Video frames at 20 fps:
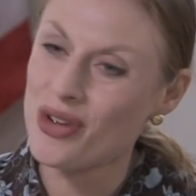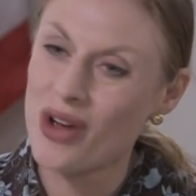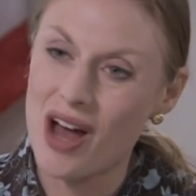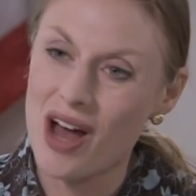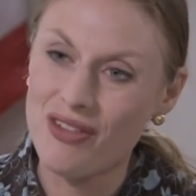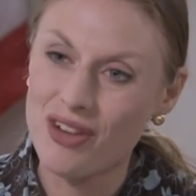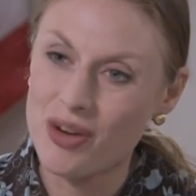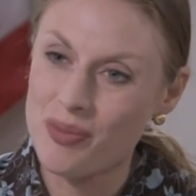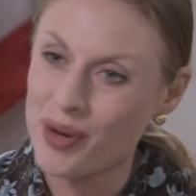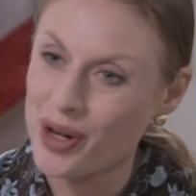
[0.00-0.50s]

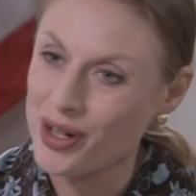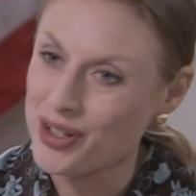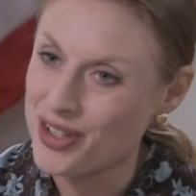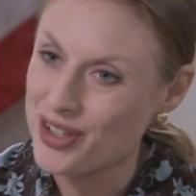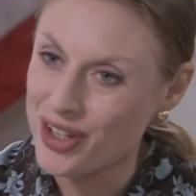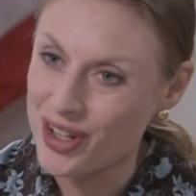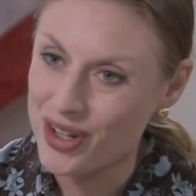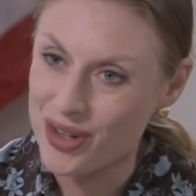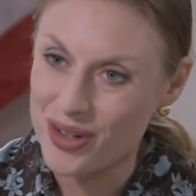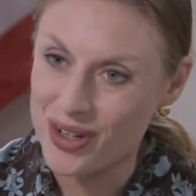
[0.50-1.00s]
ever
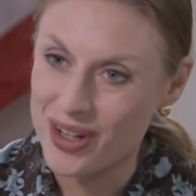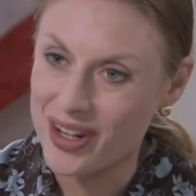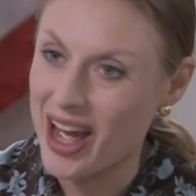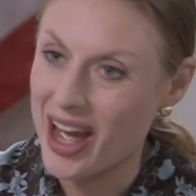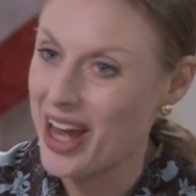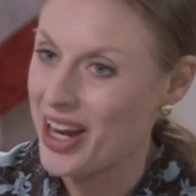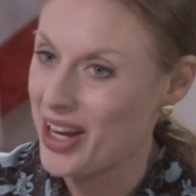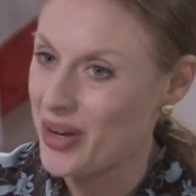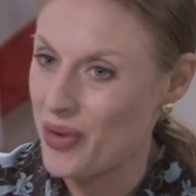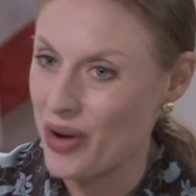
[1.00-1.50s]
persecuted
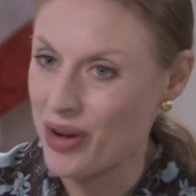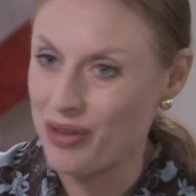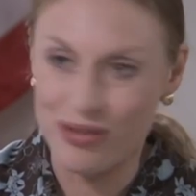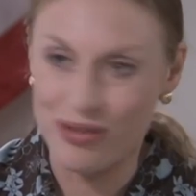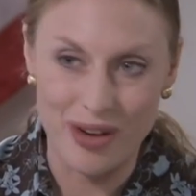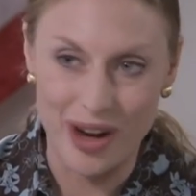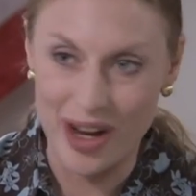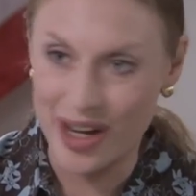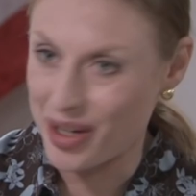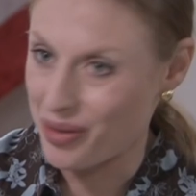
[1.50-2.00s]
anyone
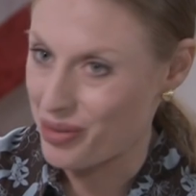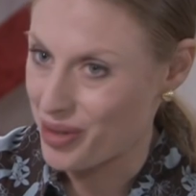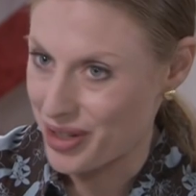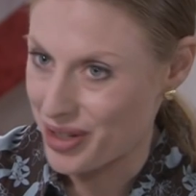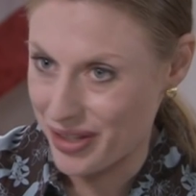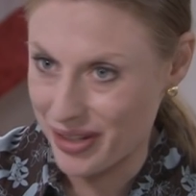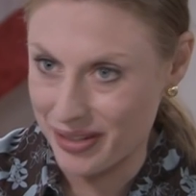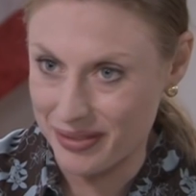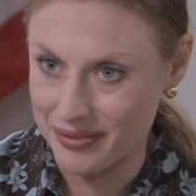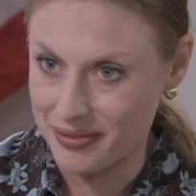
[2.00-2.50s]
for any
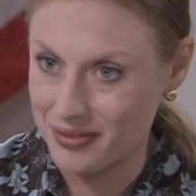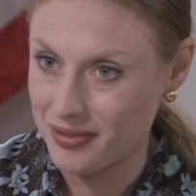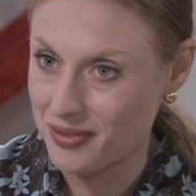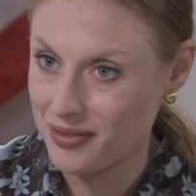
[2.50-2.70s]
reason?